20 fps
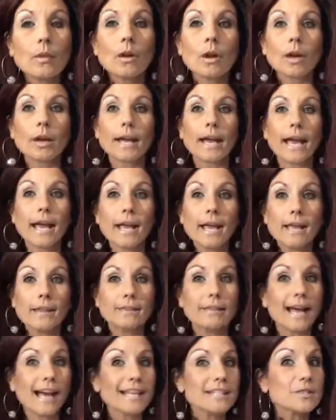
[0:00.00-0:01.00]
Okay,
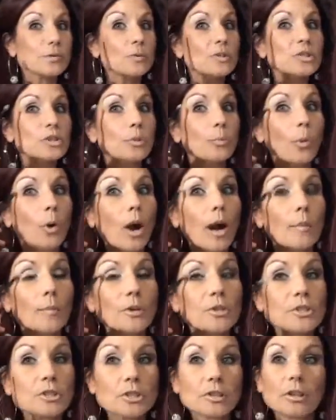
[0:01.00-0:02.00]
that's what your
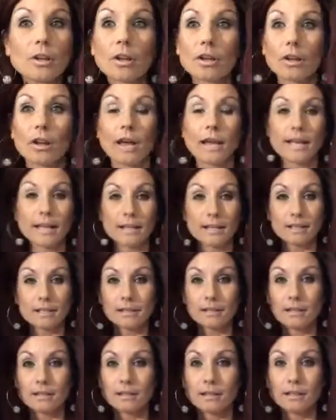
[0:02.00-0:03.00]
primer should look like.
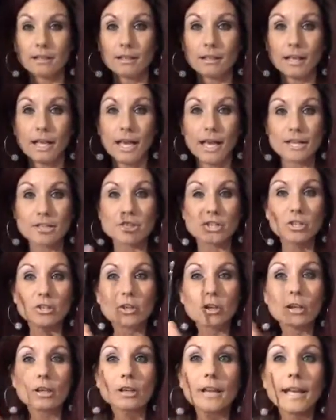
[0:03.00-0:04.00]
It should
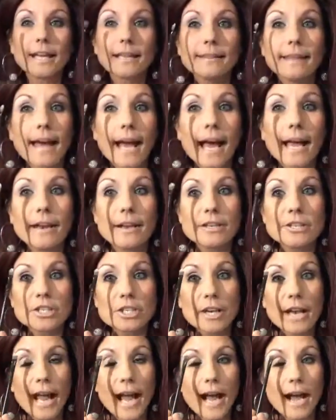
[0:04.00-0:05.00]
look like that. It
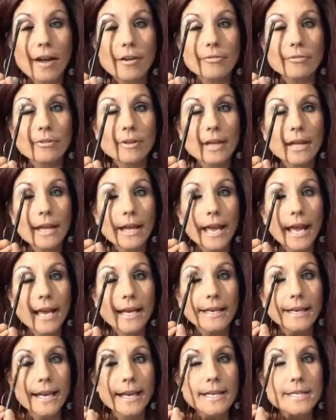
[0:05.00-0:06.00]
should have a
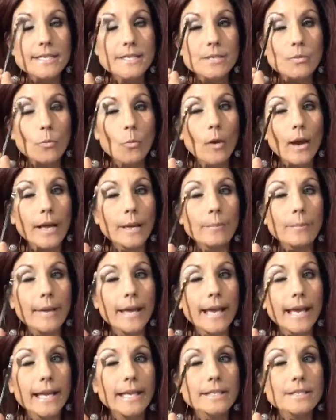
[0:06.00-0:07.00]
nice white
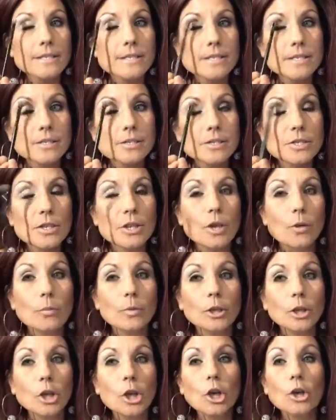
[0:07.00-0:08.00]
base so that
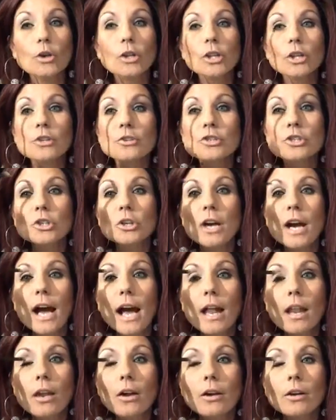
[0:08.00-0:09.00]
when you go to use your
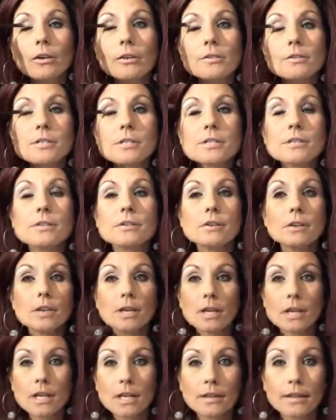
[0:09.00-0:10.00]
colors,
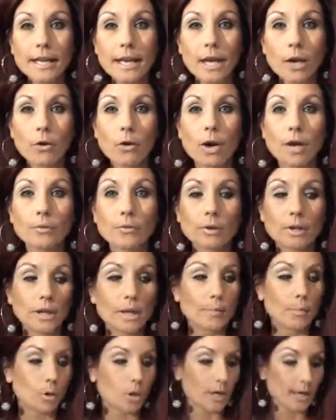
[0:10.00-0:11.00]
they go on
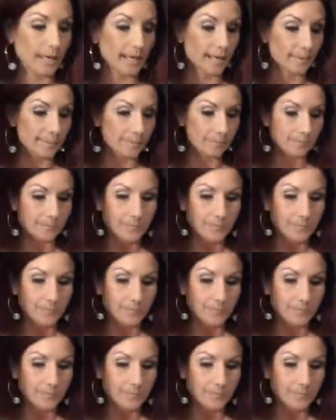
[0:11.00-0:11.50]
really pretty.